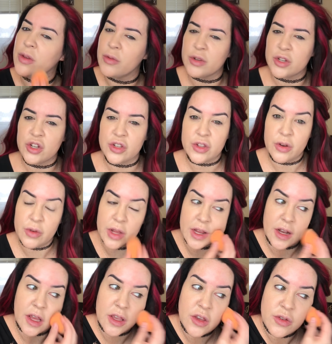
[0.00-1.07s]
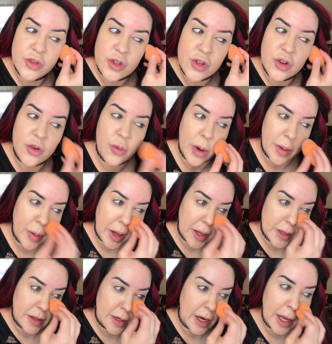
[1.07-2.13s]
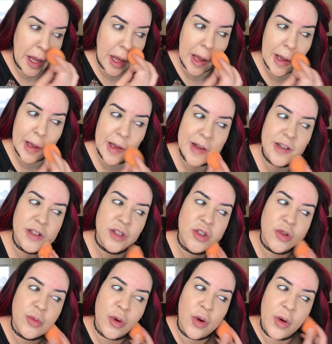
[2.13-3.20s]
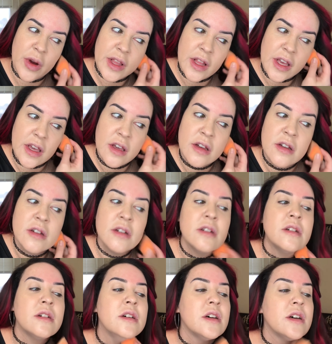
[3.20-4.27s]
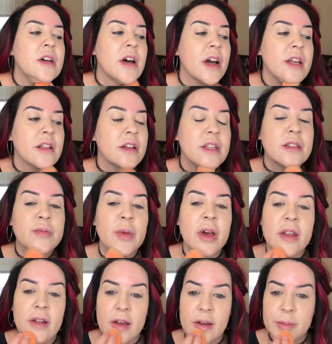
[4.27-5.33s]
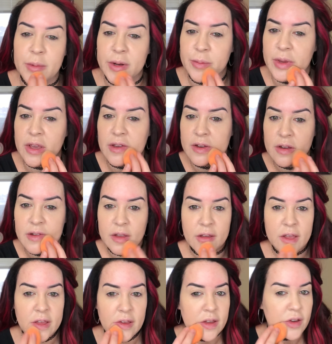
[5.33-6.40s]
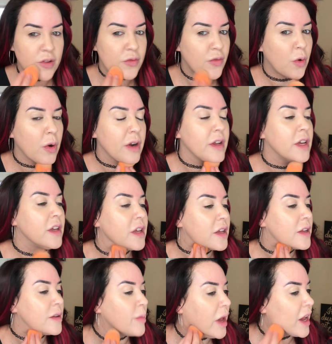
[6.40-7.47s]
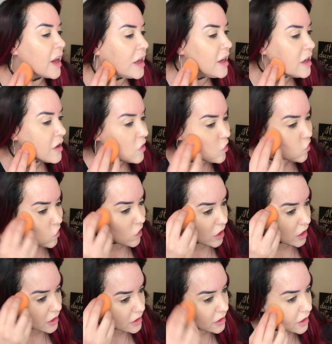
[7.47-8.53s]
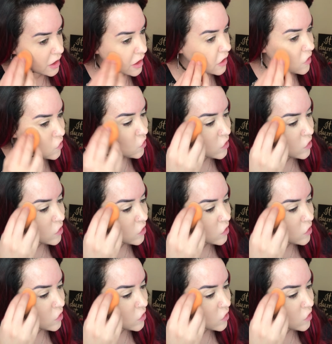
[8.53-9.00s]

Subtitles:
there was just no need. Used to, way back in the day, I had super oily eyelids, but I'm gonna be 40 in May, and I